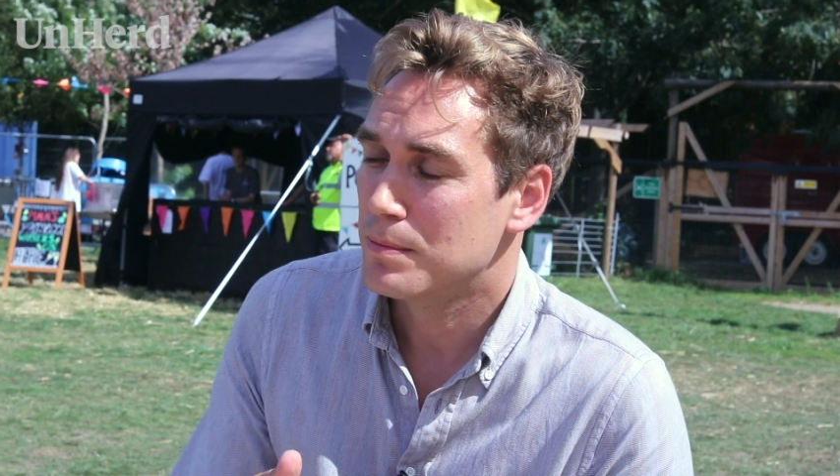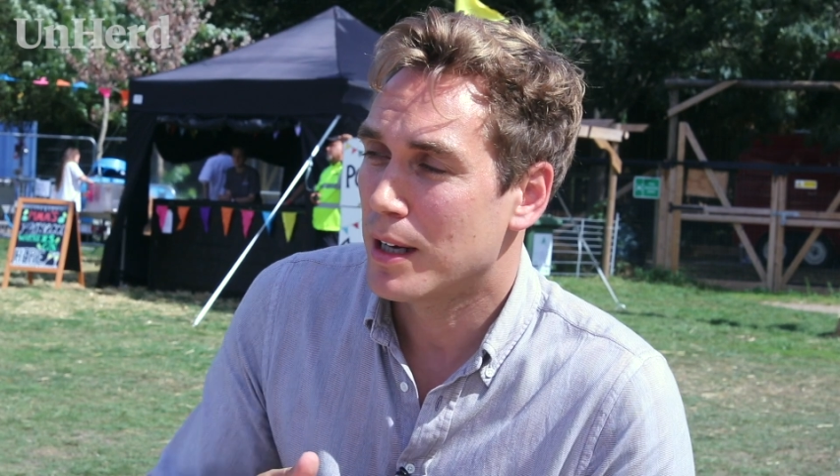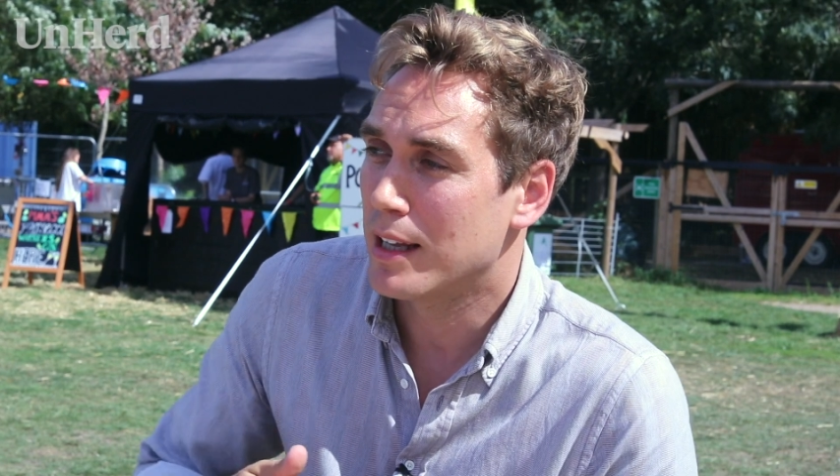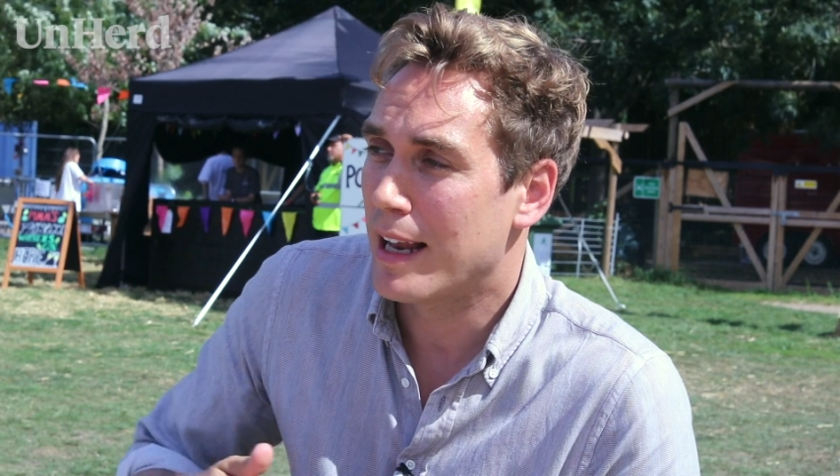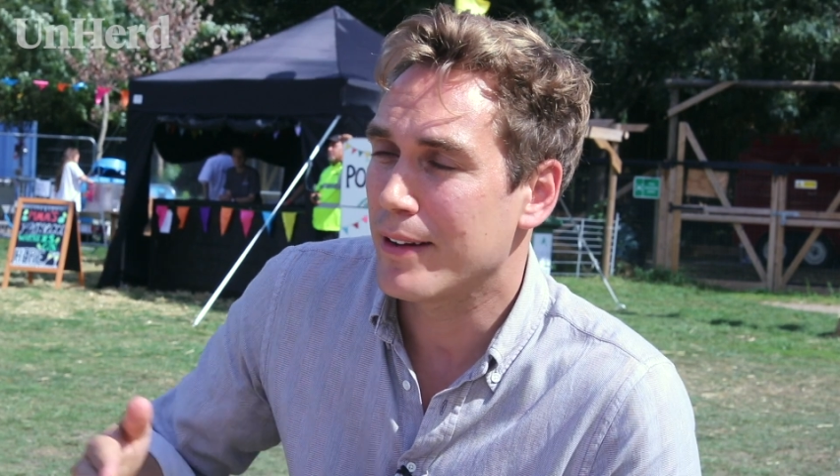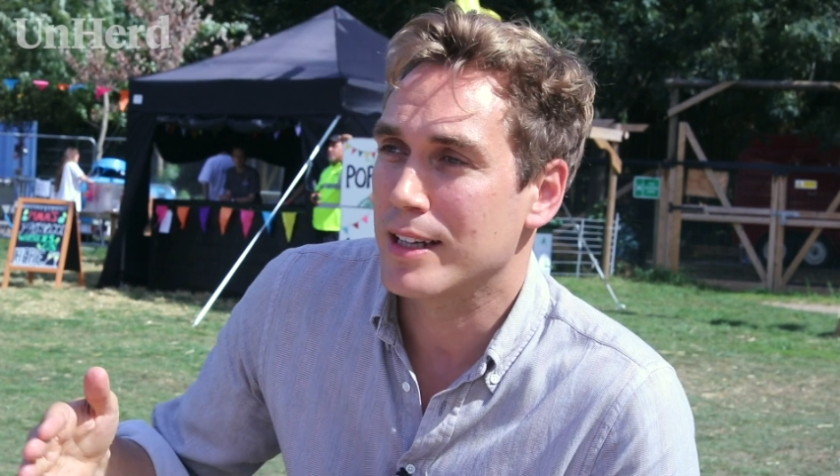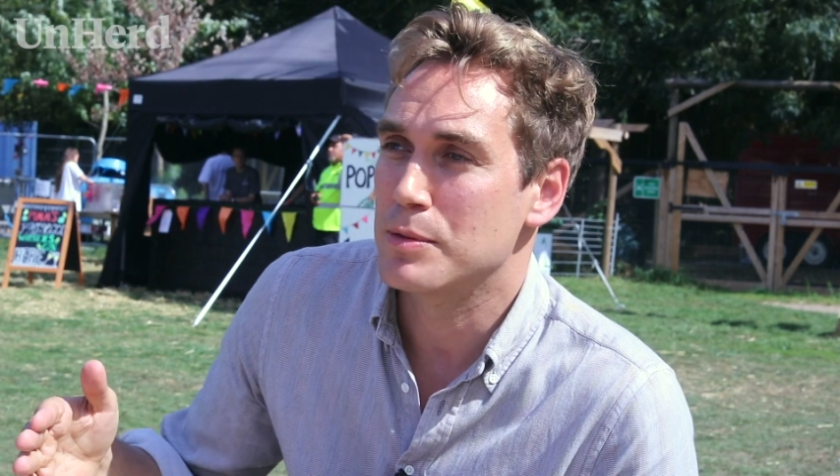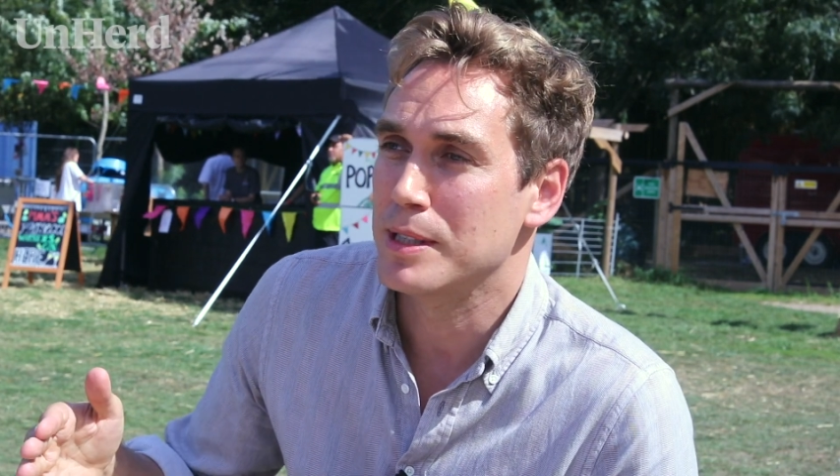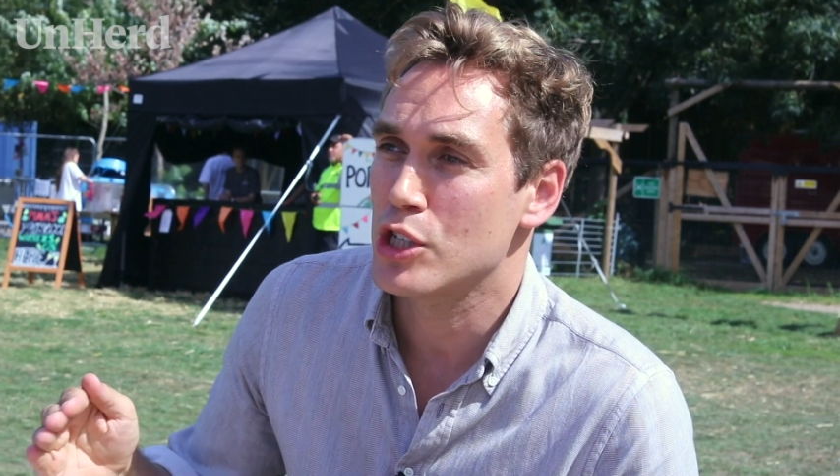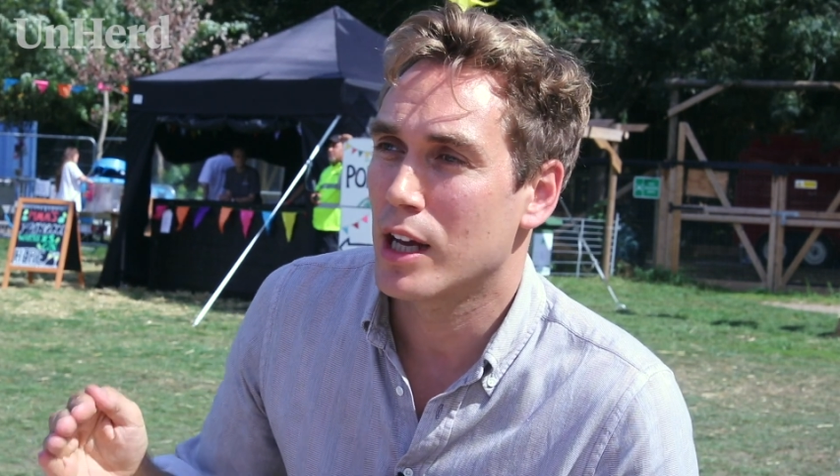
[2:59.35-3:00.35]
allowing it to
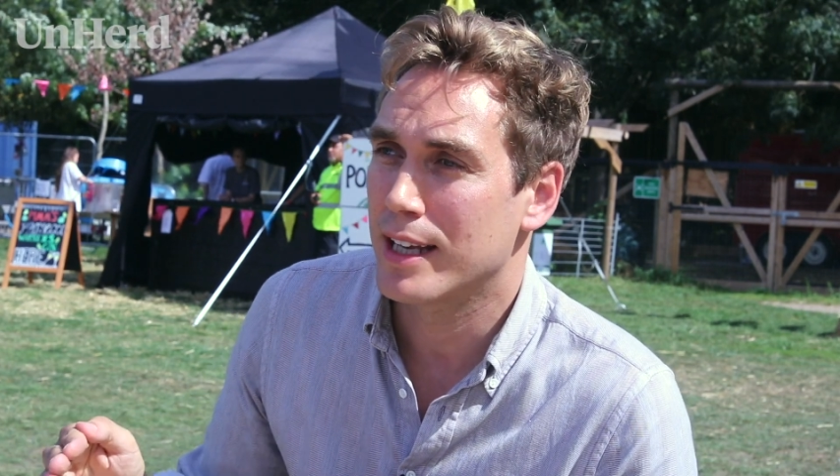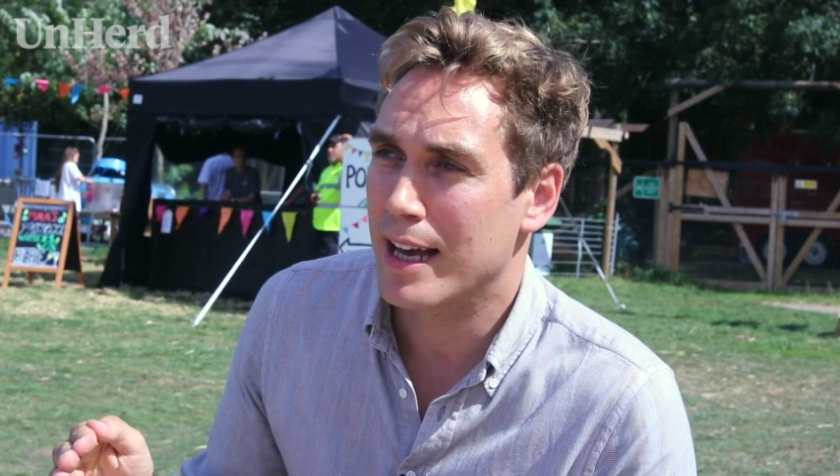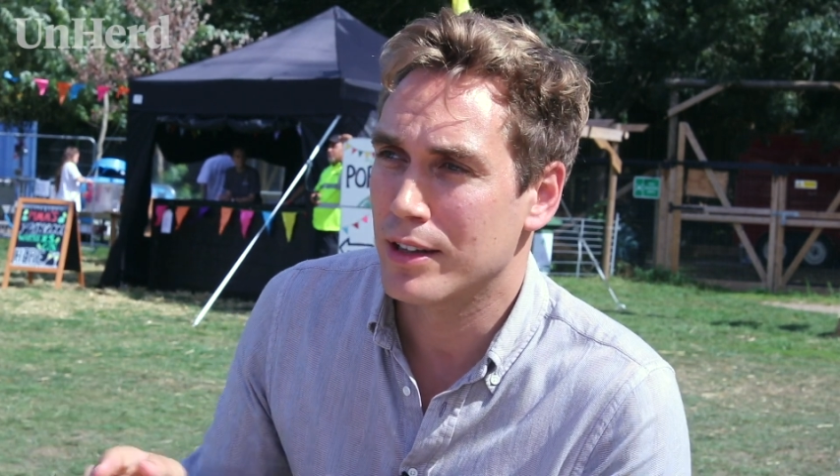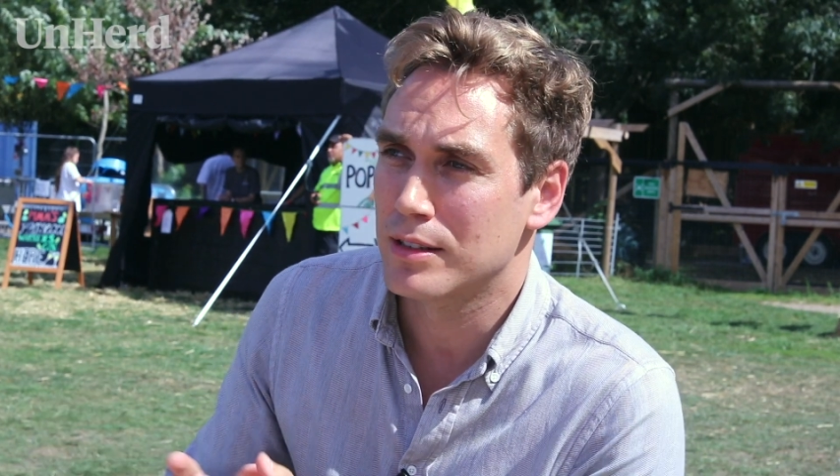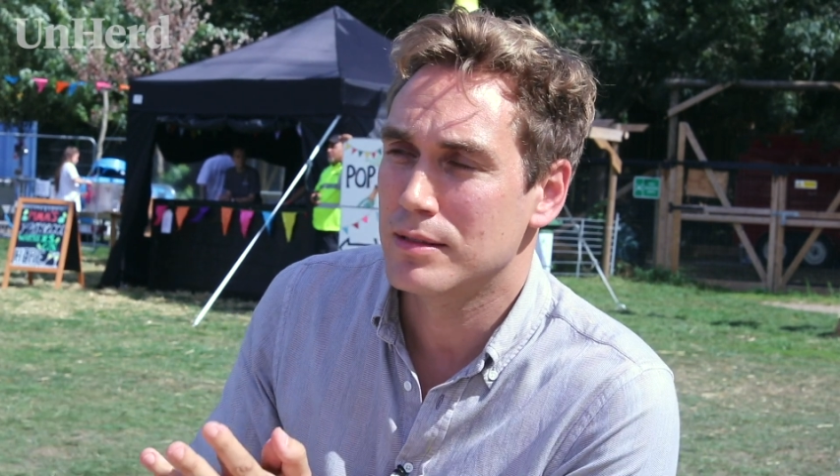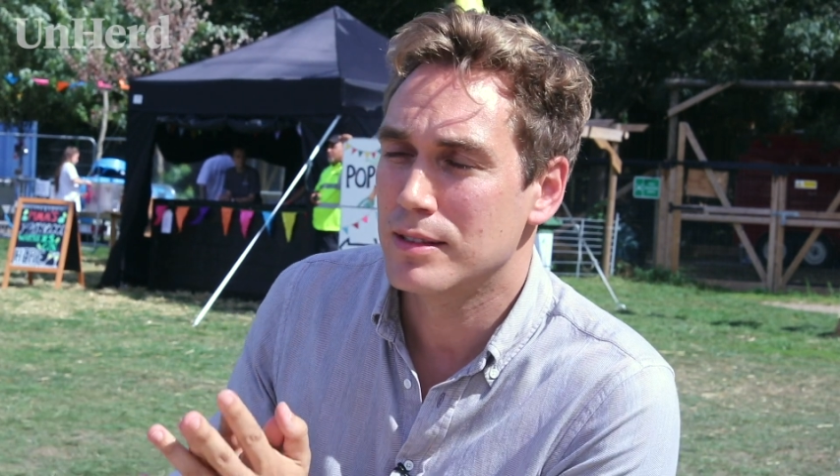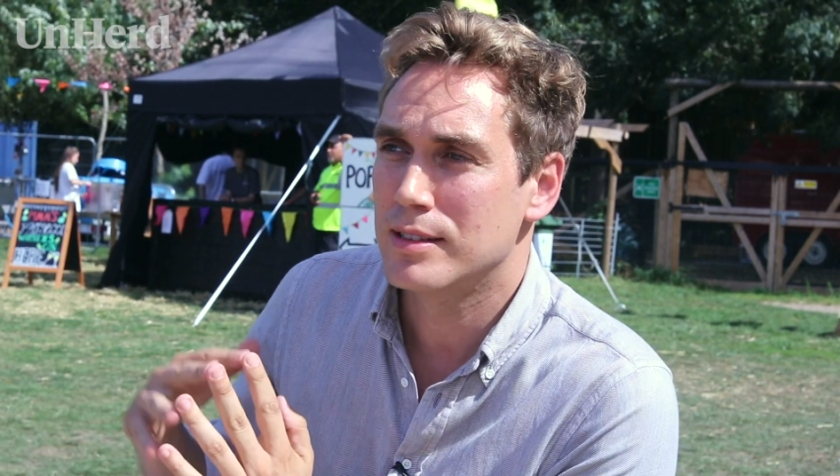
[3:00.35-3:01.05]
be shut down and